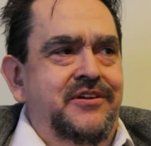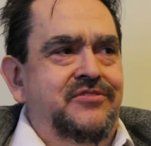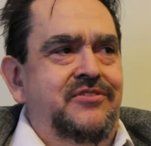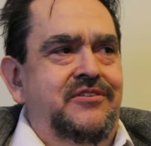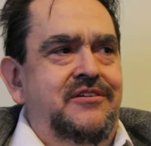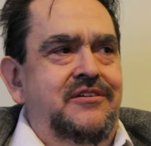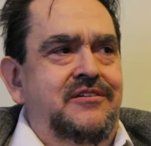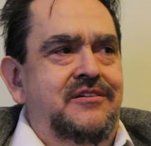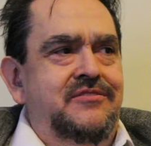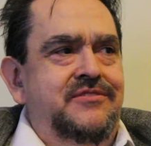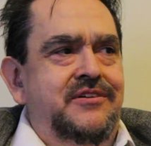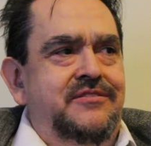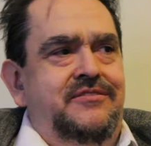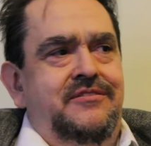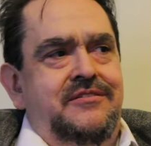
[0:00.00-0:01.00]

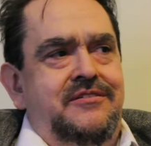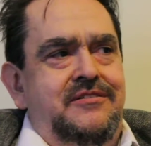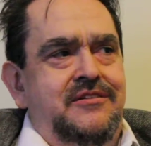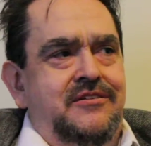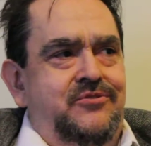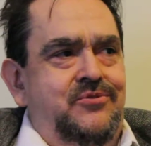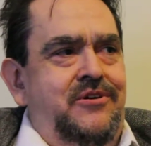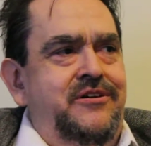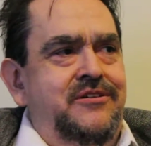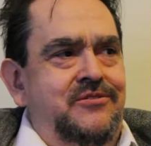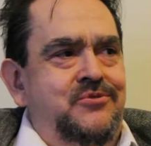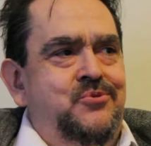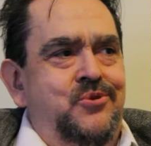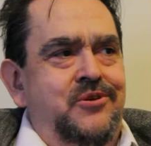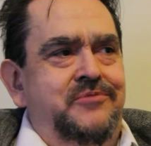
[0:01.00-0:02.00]
the trial
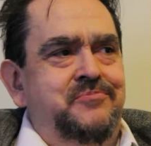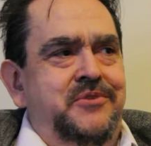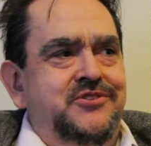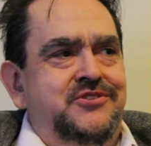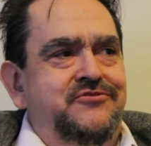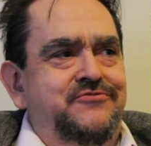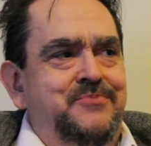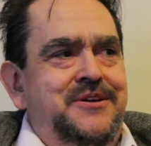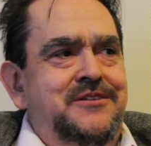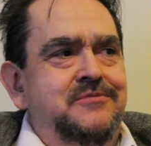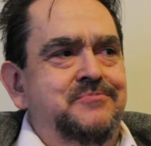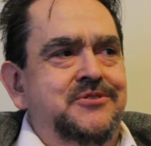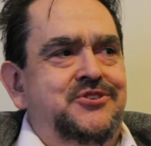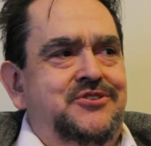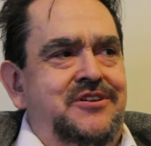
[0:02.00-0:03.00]
court must have made
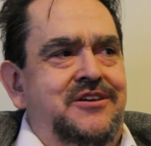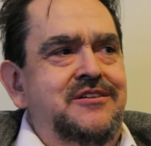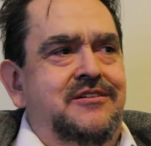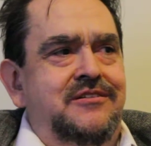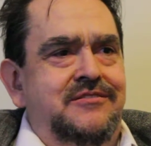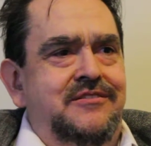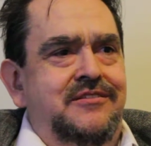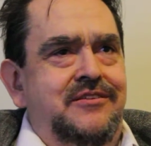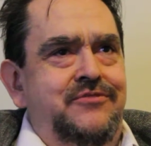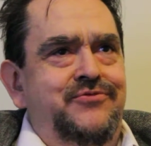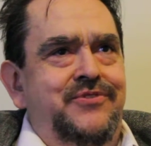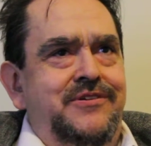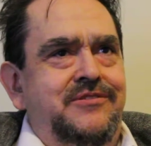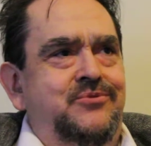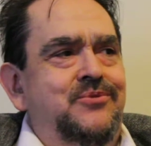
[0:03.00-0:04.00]
a mistake, and then they
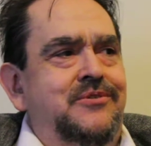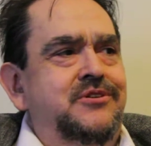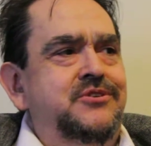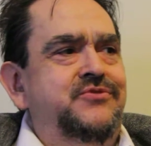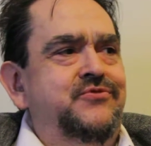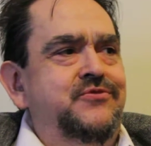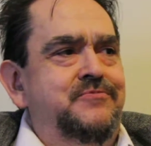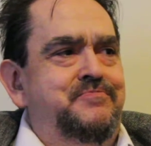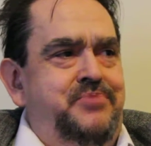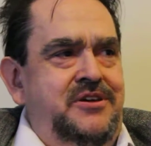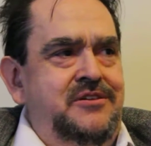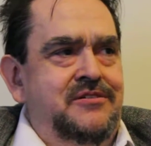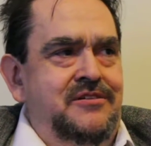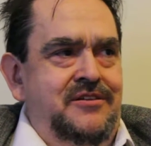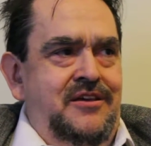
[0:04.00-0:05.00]
find grounds for
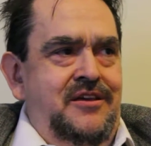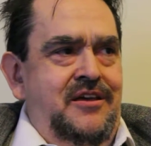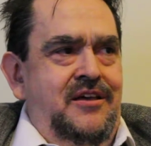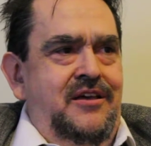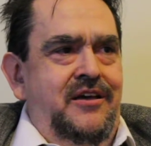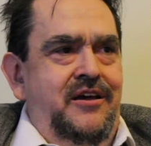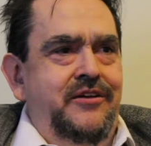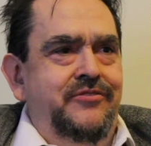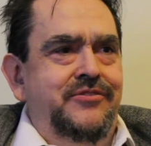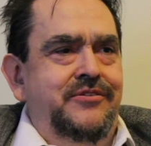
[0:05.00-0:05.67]
appeal. And